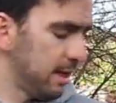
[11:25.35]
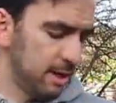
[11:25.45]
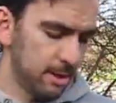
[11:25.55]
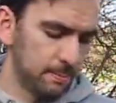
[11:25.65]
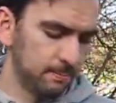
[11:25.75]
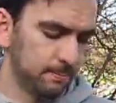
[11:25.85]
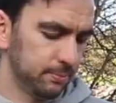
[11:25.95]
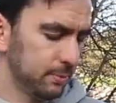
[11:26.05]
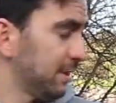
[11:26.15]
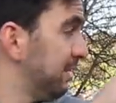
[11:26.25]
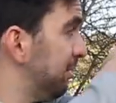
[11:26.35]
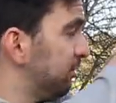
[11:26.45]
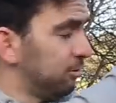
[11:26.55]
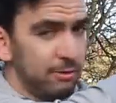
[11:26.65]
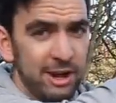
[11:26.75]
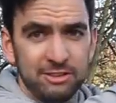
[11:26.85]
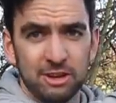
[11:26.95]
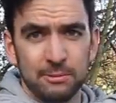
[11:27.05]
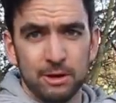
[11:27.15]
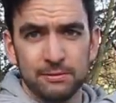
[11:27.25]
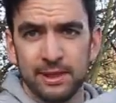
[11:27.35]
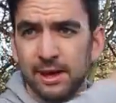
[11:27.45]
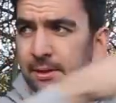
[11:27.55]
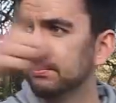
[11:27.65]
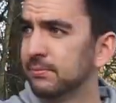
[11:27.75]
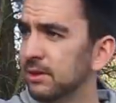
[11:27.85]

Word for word: um, sunrise is going to be over there,